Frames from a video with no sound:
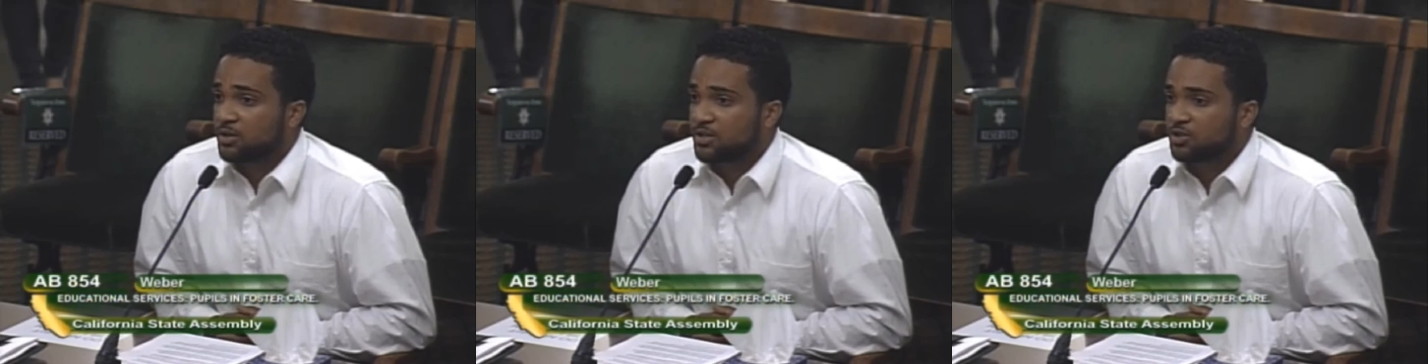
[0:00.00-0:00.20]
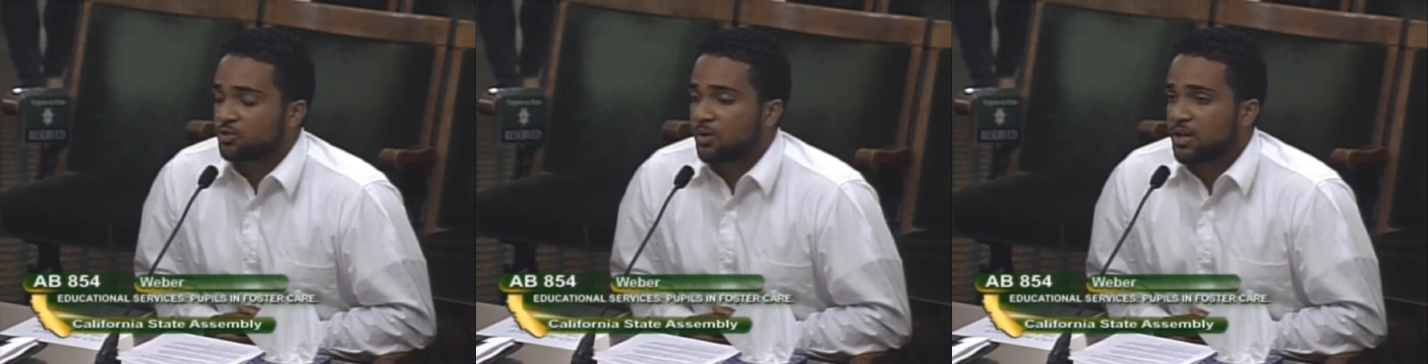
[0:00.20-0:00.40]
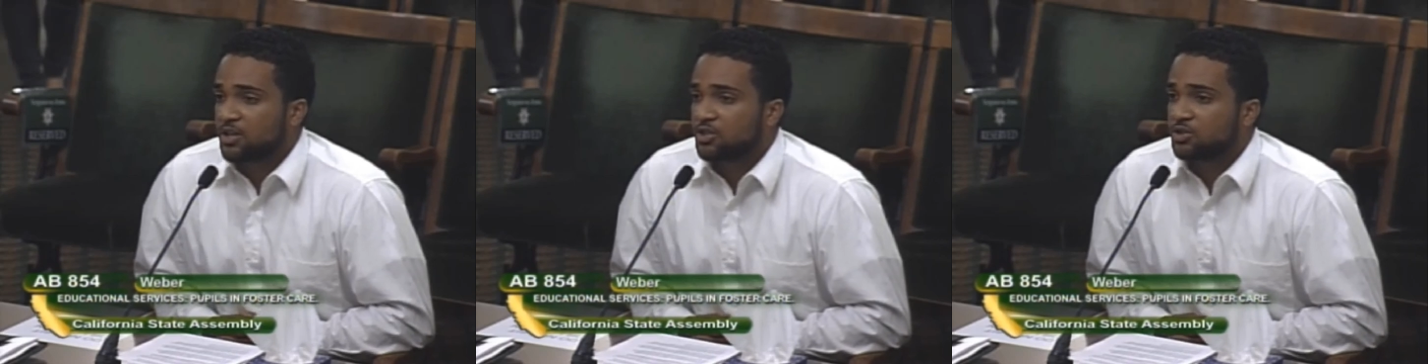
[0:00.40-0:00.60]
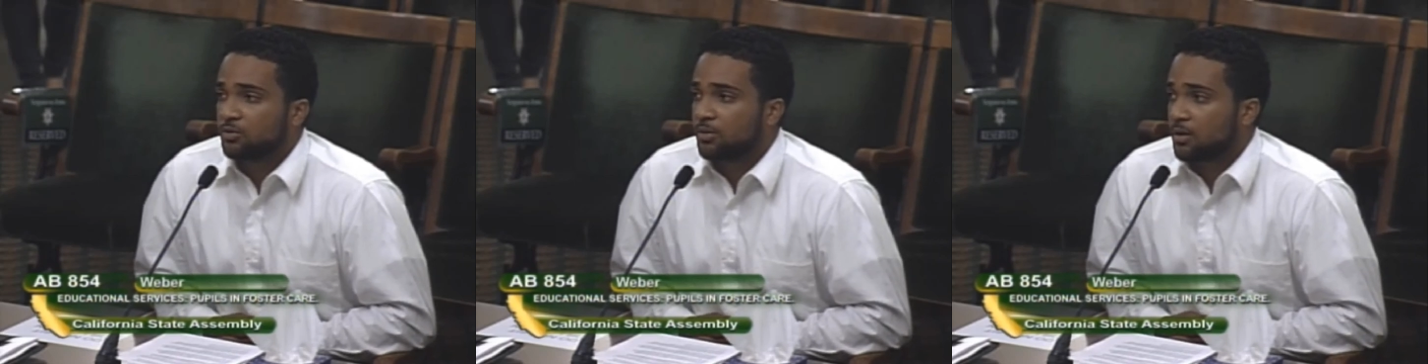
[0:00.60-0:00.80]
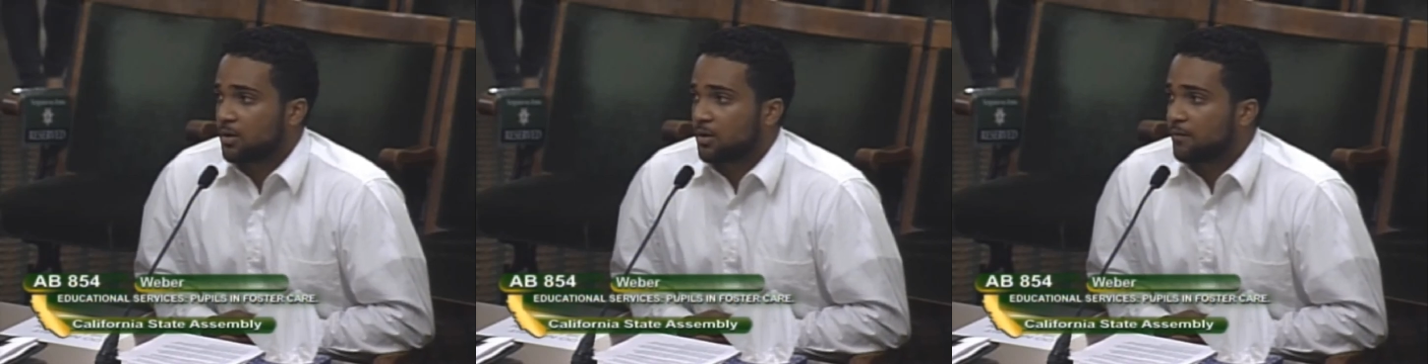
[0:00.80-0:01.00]
the Transitional Age
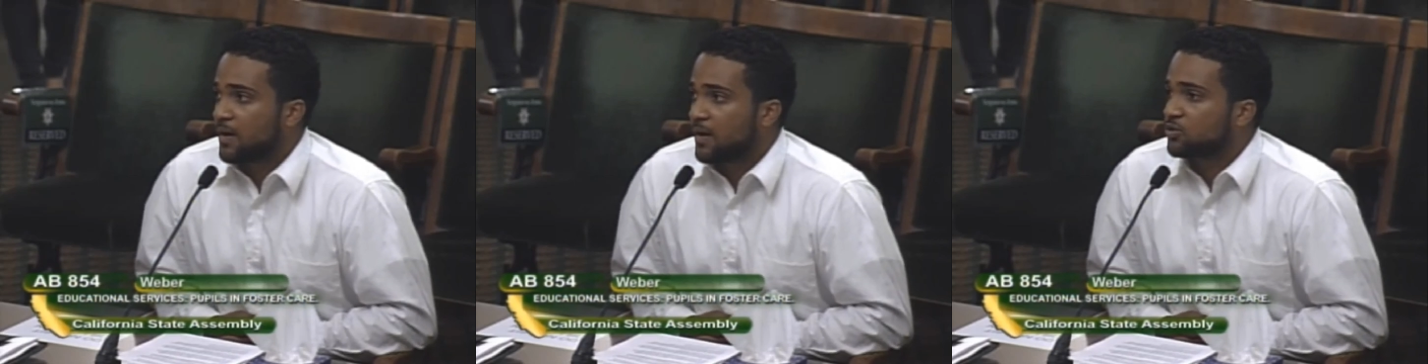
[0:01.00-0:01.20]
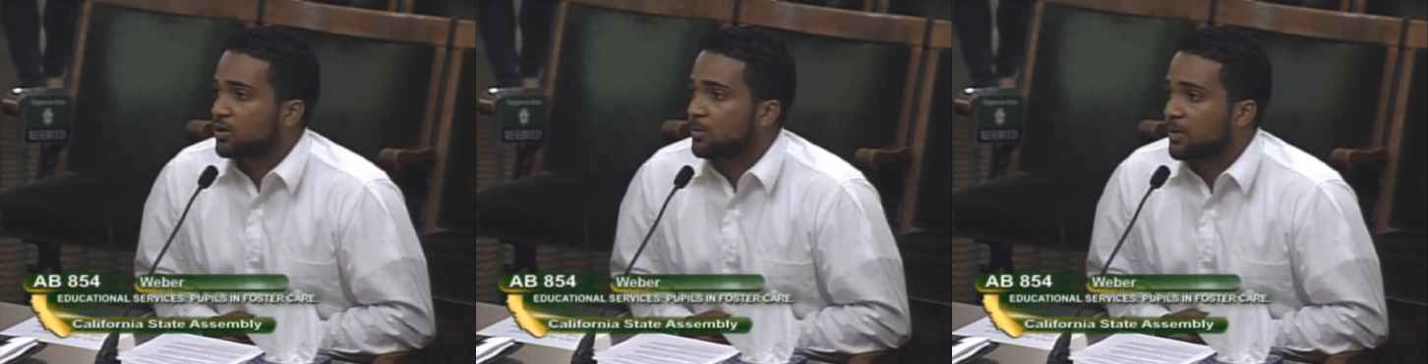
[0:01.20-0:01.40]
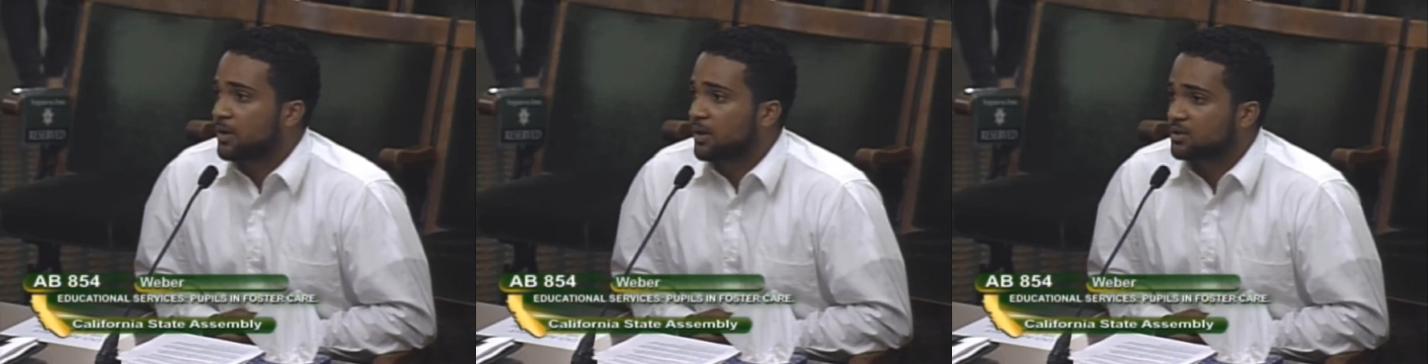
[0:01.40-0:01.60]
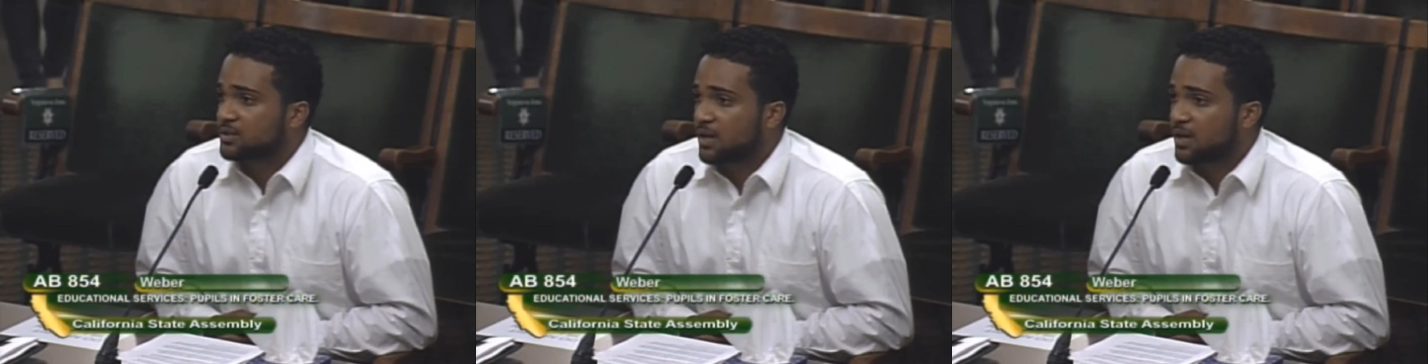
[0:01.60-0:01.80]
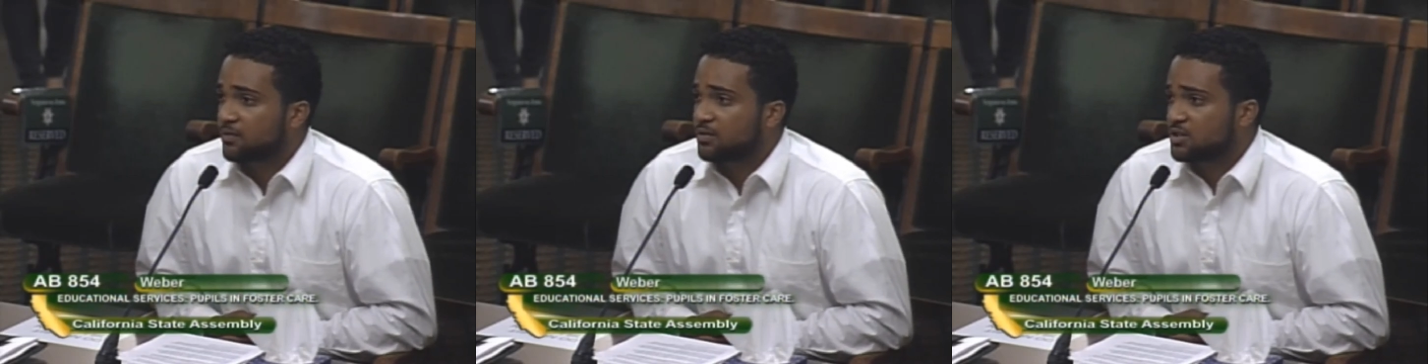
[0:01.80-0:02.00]
Youth Advisory Committee in
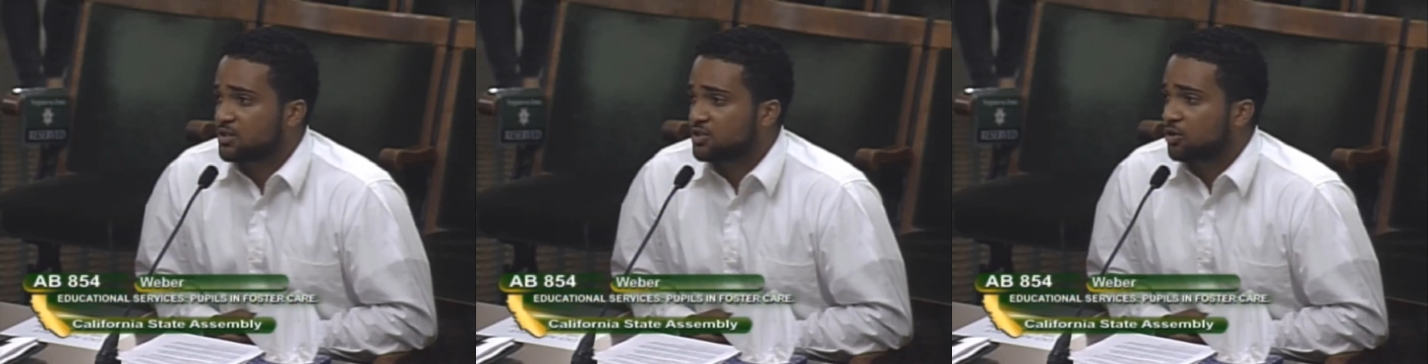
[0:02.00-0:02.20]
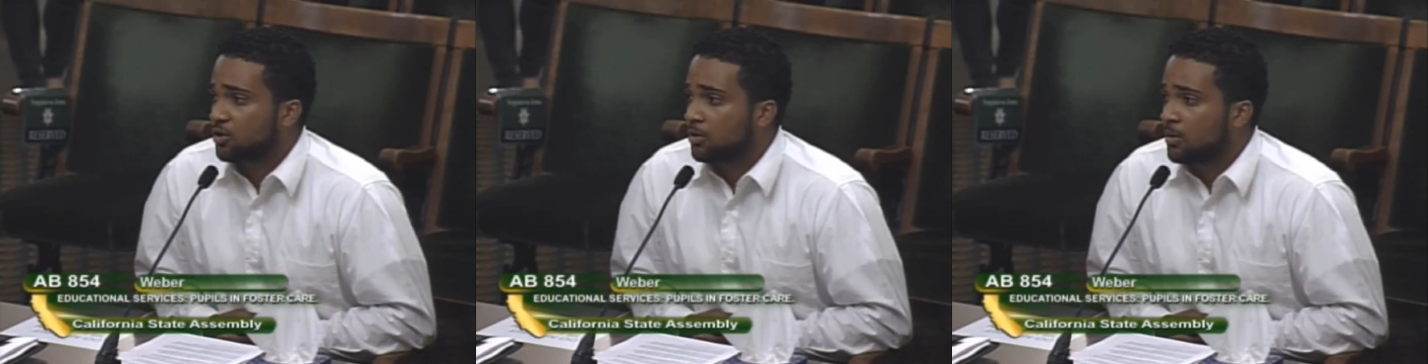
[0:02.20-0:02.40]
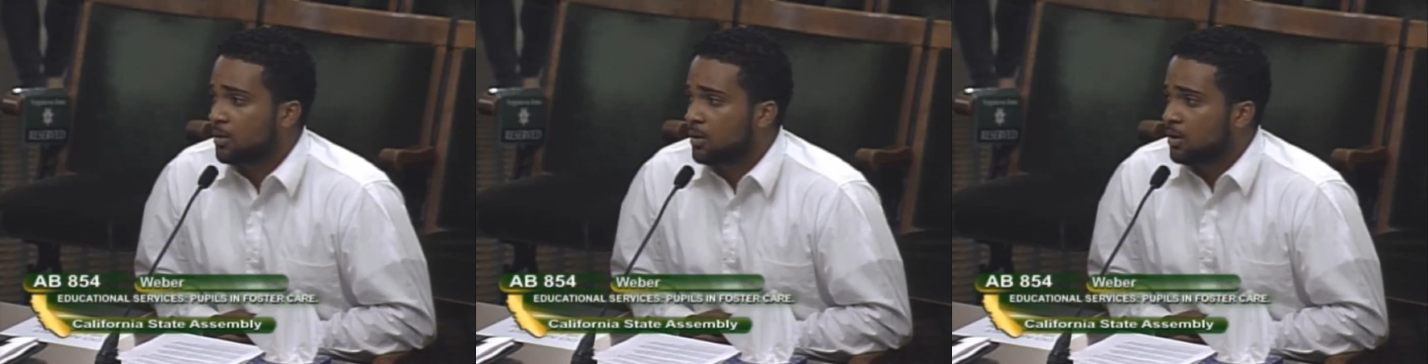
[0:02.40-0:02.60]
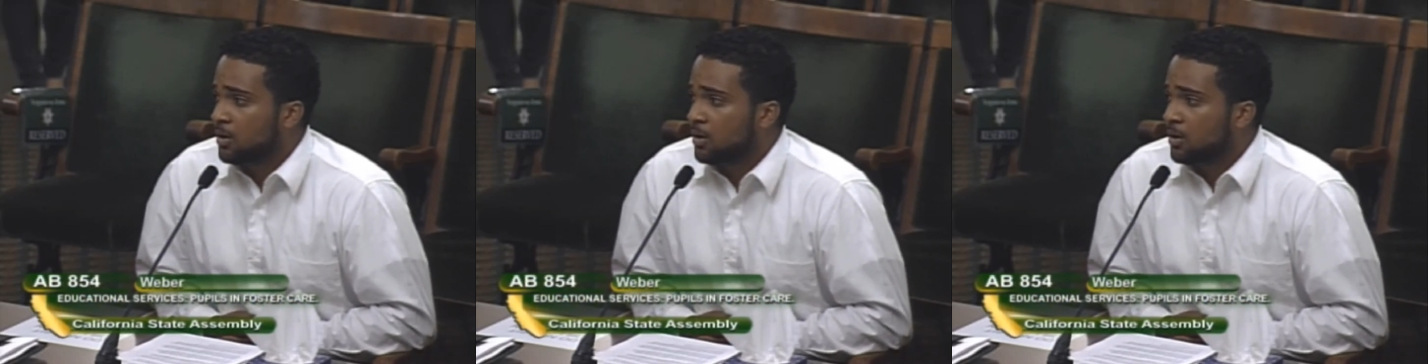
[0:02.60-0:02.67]
San Francisco.